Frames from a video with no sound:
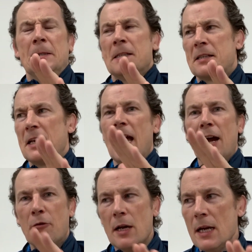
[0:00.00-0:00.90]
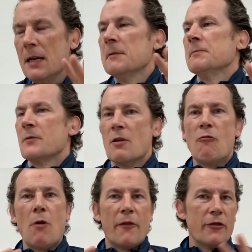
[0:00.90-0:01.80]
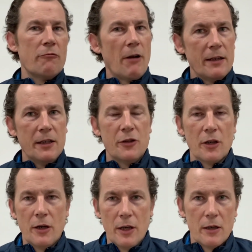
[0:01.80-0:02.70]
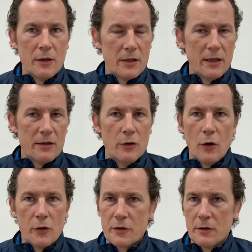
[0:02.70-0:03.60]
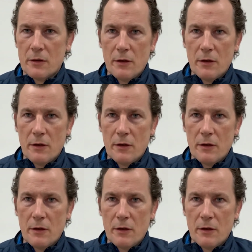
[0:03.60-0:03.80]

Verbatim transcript: scary, rough and ready journey, because it's not,